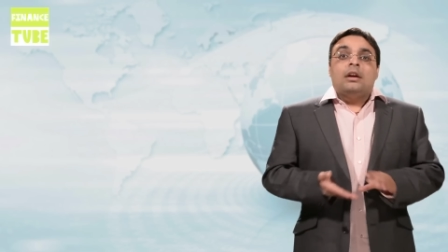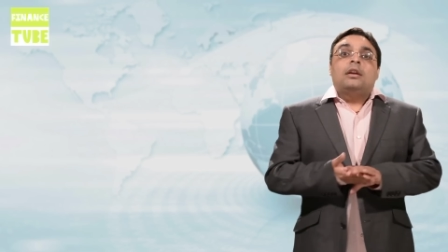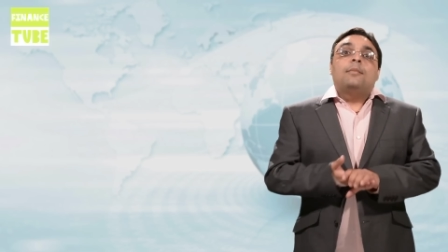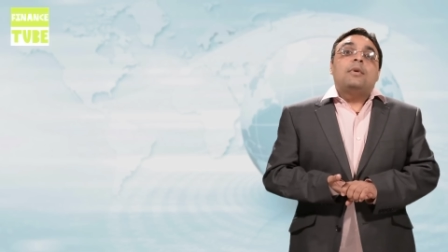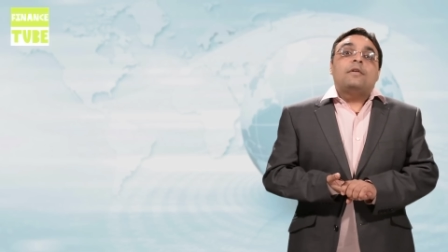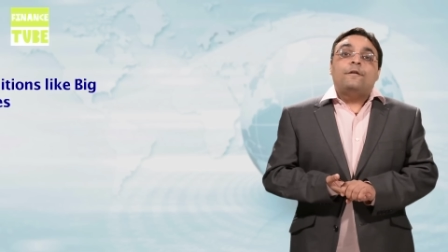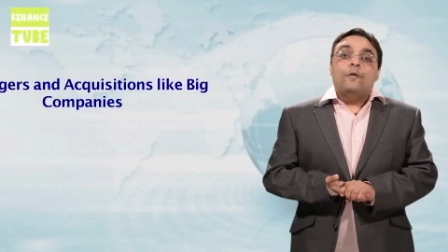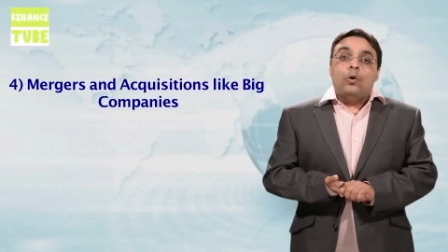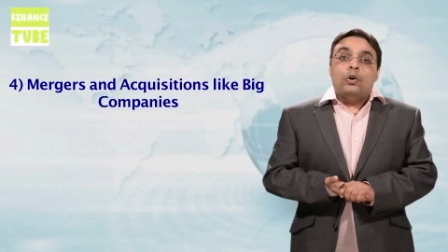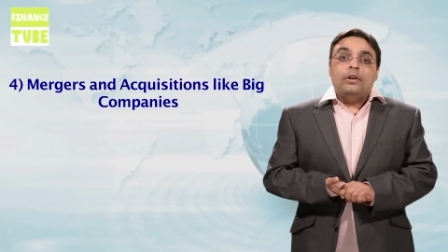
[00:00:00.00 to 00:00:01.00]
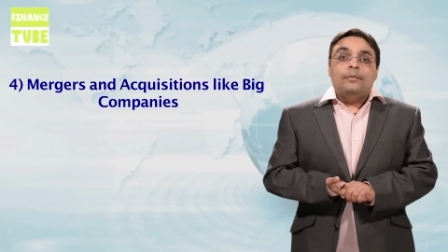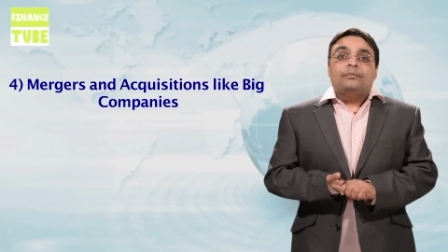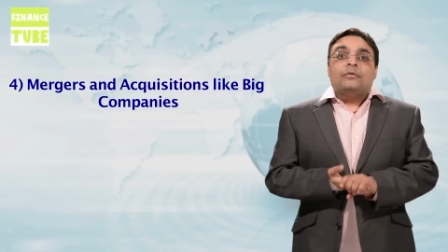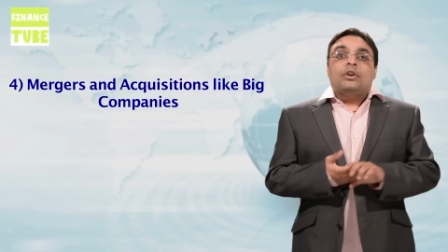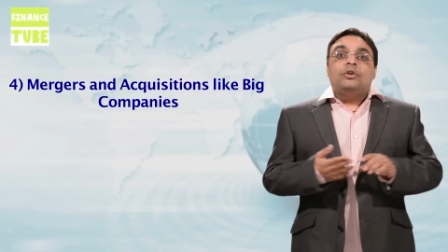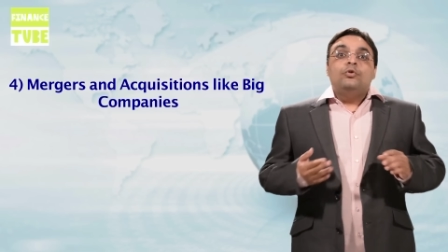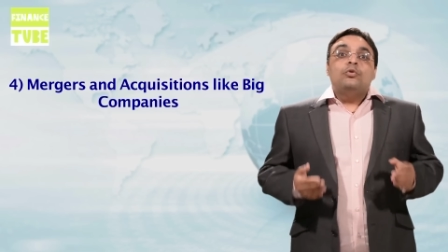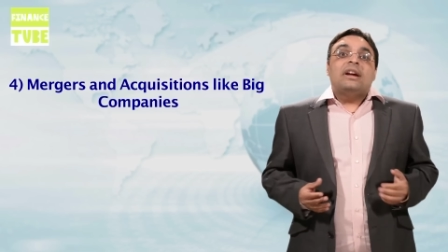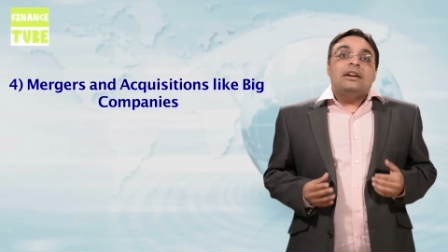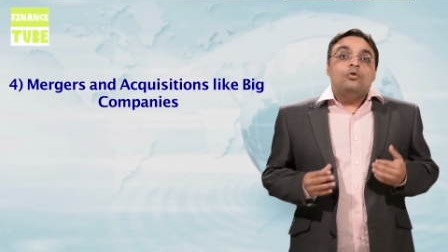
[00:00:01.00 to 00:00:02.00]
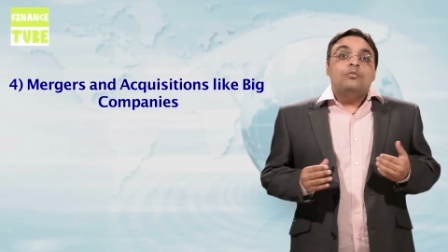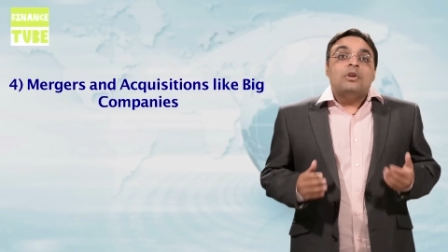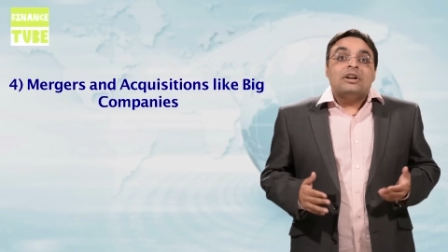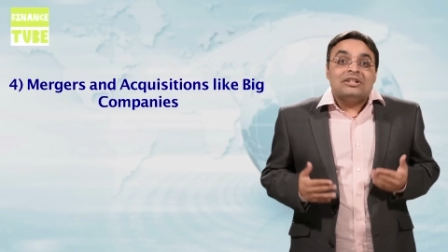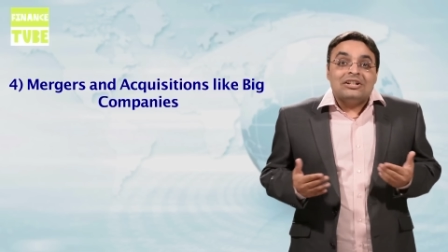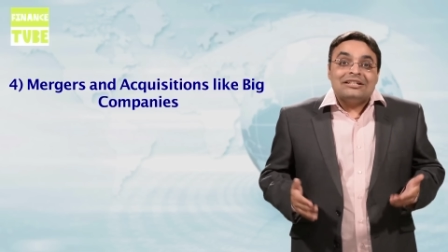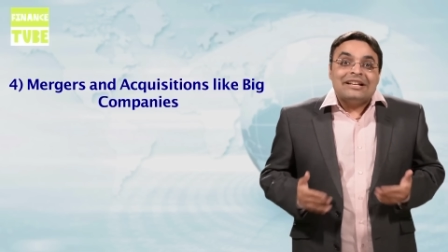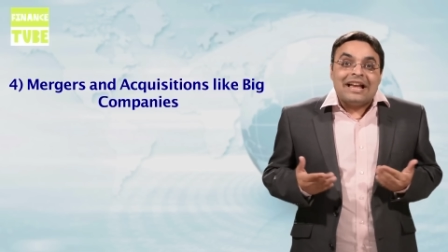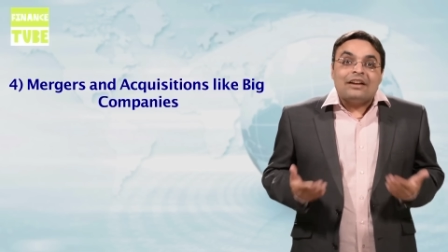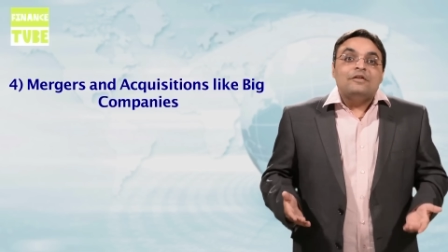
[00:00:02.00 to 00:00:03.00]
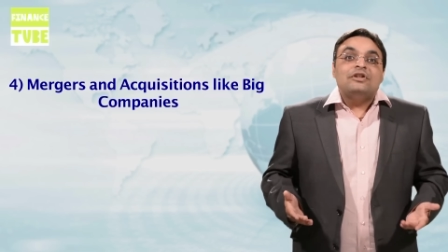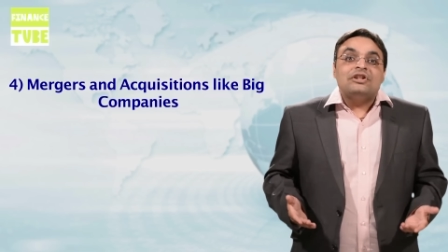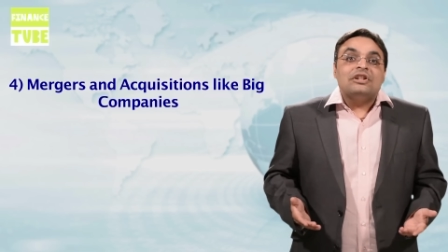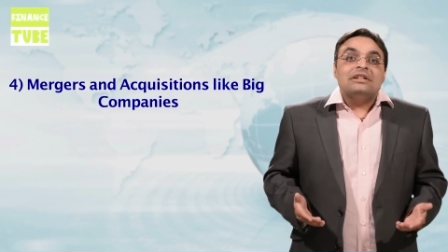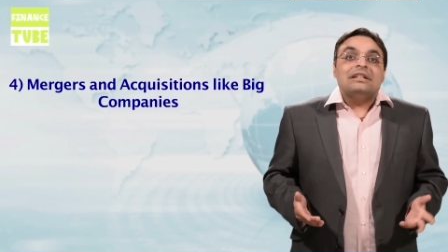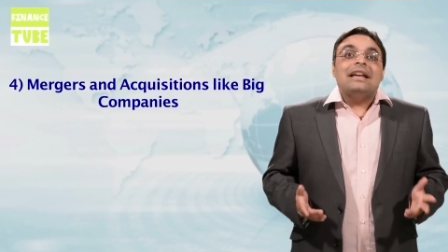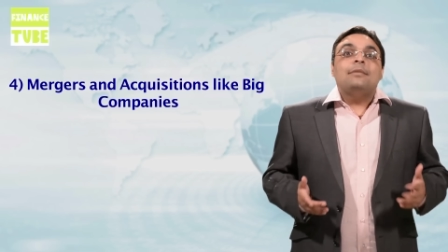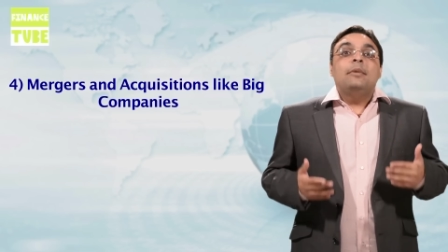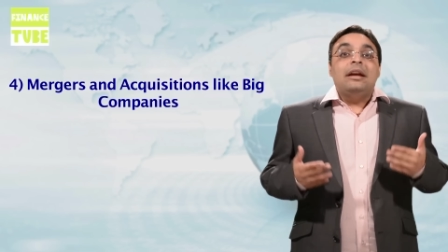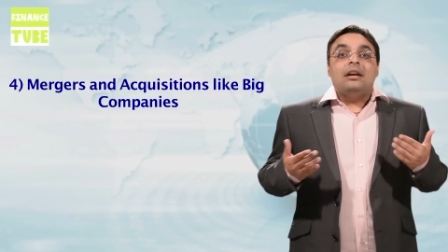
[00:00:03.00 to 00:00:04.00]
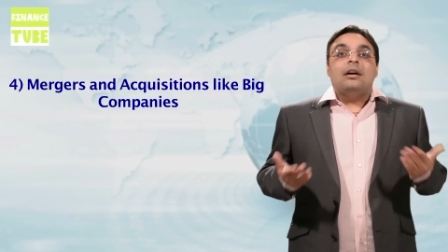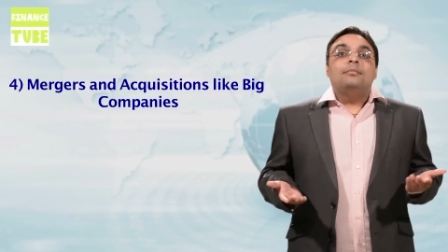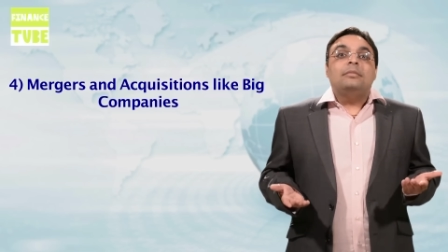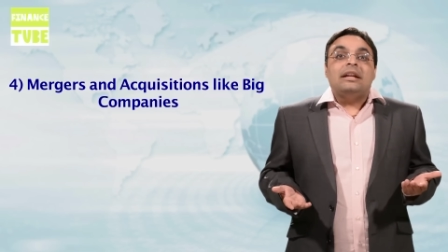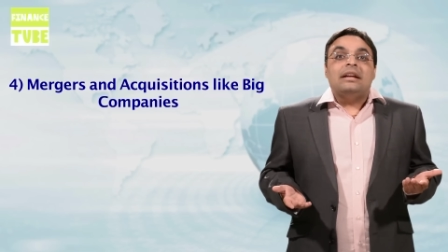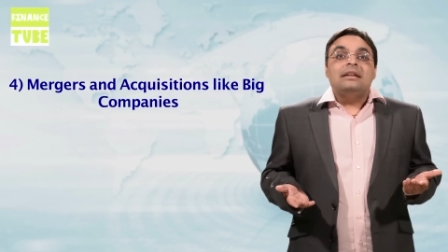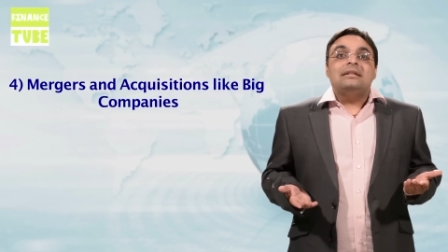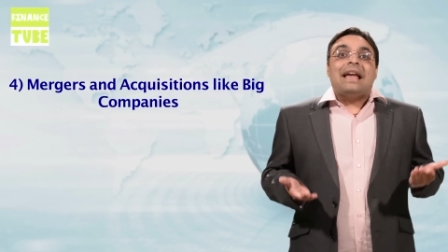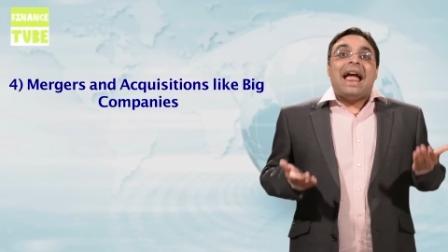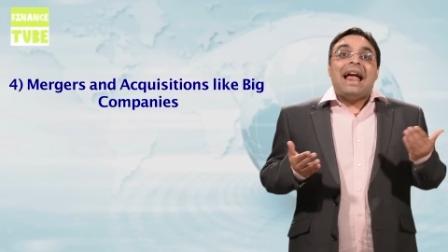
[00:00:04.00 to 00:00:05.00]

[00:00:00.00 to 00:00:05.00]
Number four, you can do mergers and acquisitions like big companies